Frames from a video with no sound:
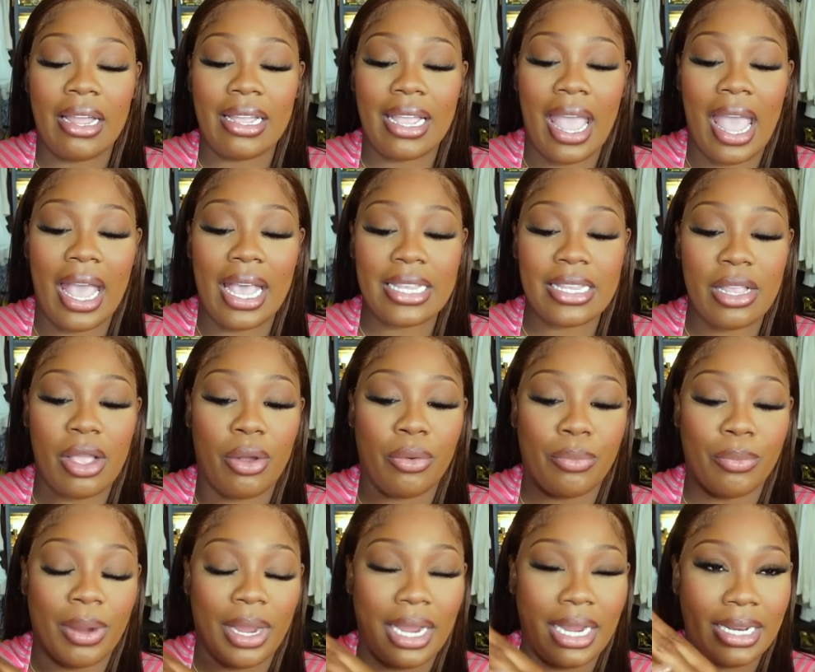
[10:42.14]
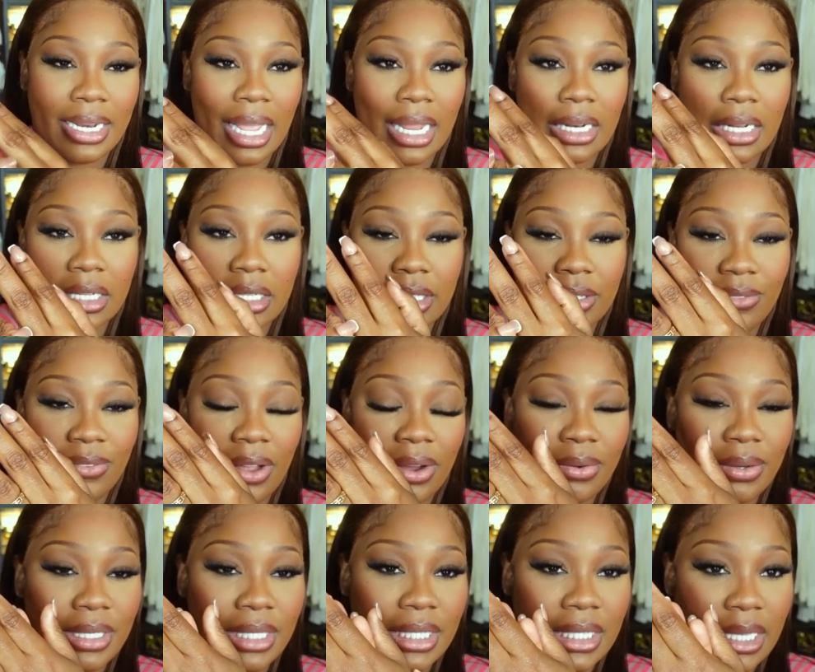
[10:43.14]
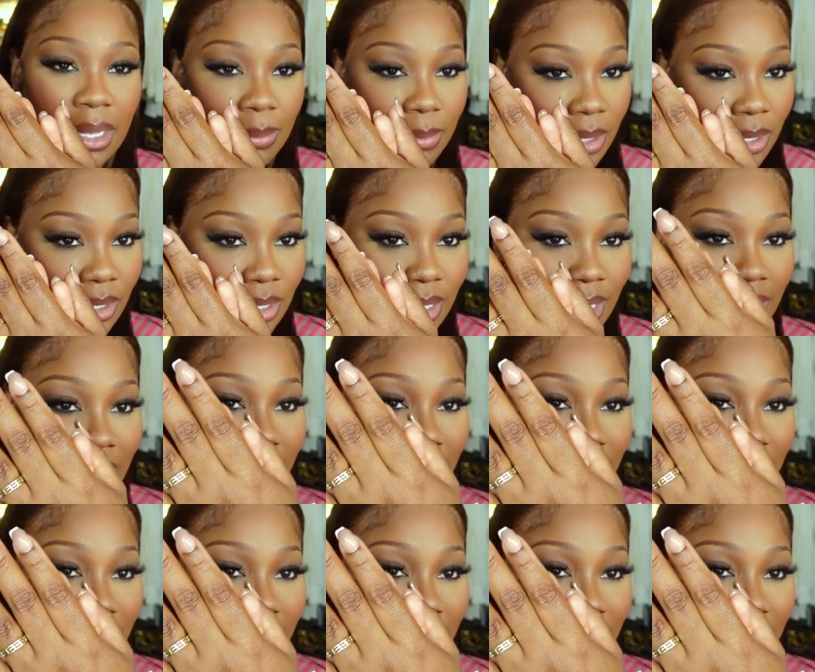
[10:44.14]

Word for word: has a ring that looks very similar to